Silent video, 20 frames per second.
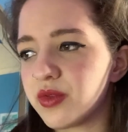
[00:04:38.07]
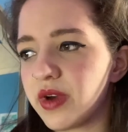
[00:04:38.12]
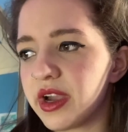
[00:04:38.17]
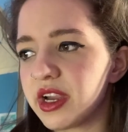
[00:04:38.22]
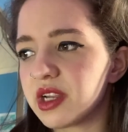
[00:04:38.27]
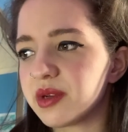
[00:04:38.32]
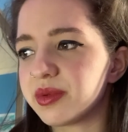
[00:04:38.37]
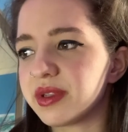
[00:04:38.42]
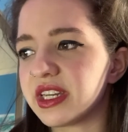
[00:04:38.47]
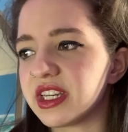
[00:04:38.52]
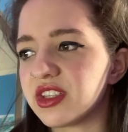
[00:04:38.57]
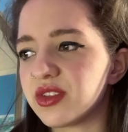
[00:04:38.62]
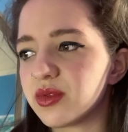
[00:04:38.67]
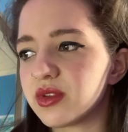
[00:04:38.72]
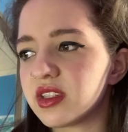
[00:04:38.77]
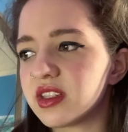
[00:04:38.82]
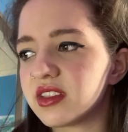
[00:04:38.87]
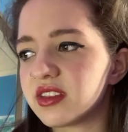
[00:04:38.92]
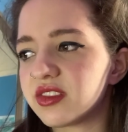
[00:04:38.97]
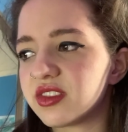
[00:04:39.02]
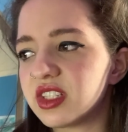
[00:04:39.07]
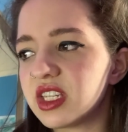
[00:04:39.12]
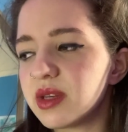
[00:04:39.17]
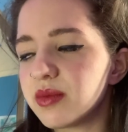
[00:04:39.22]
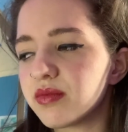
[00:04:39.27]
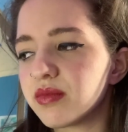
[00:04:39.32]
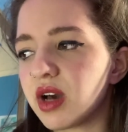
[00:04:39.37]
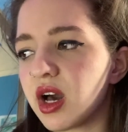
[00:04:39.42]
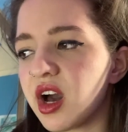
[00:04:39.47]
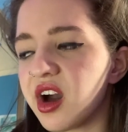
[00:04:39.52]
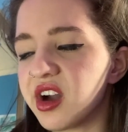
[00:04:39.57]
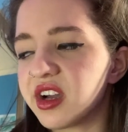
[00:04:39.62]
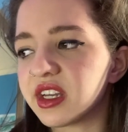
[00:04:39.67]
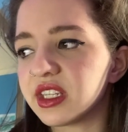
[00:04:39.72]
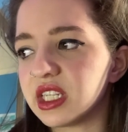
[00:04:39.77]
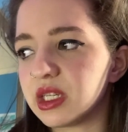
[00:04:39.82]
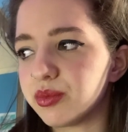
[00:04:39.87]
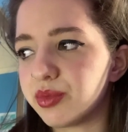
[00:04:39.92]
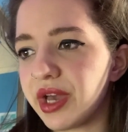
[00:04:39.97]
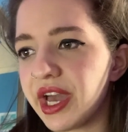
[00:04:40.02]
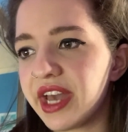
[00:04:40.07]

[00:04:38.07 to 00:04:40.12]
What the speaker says: fireplace with steep mahogany